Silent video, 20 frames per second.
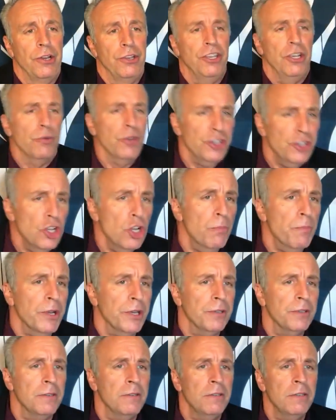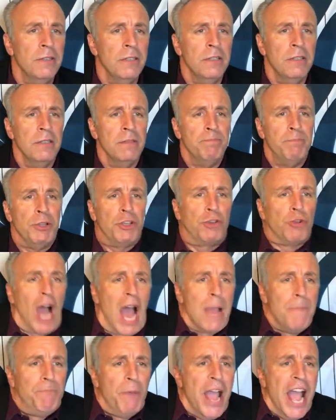You're a human. But
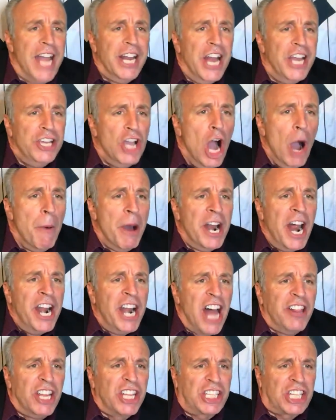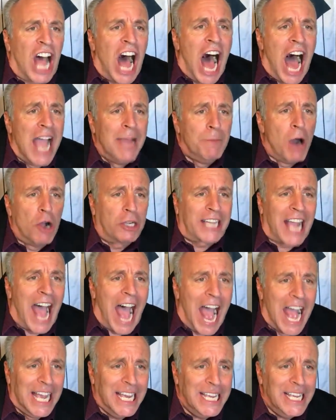try being a human another time,
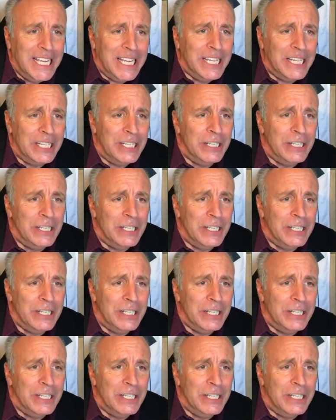okay?